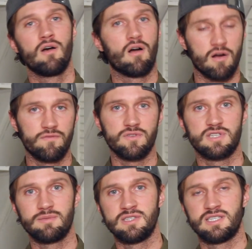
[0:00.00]
harmful
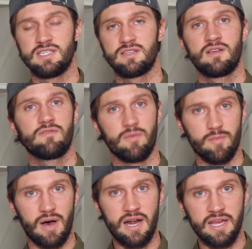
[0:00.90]
substances from
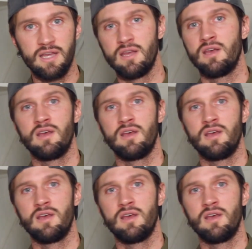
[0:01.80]
the body,